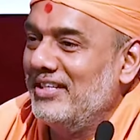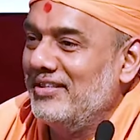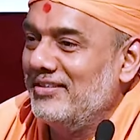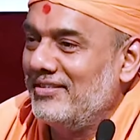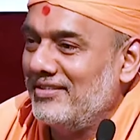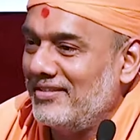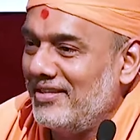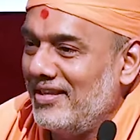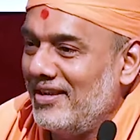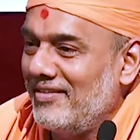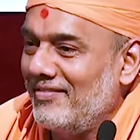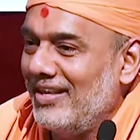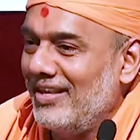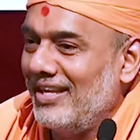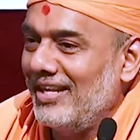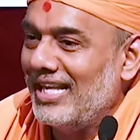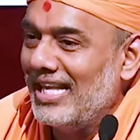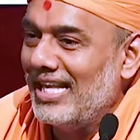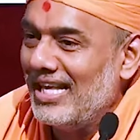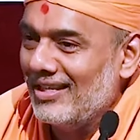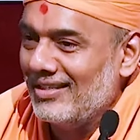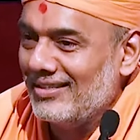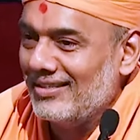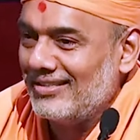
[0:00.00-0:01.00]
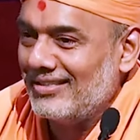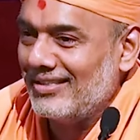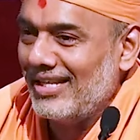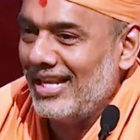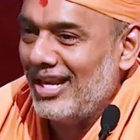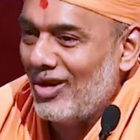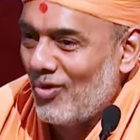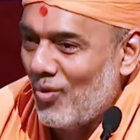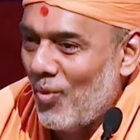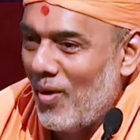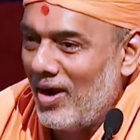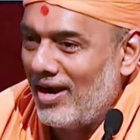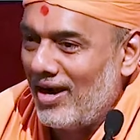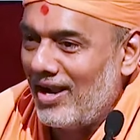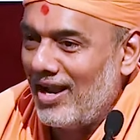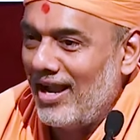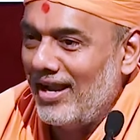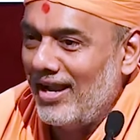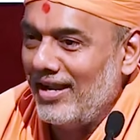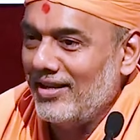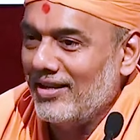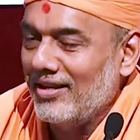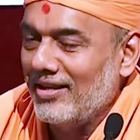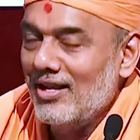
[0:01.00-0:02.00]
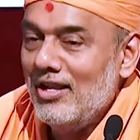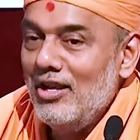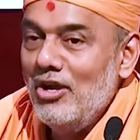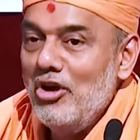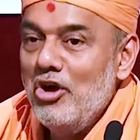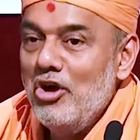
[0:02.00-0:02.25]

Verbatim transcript: and survey, is in one line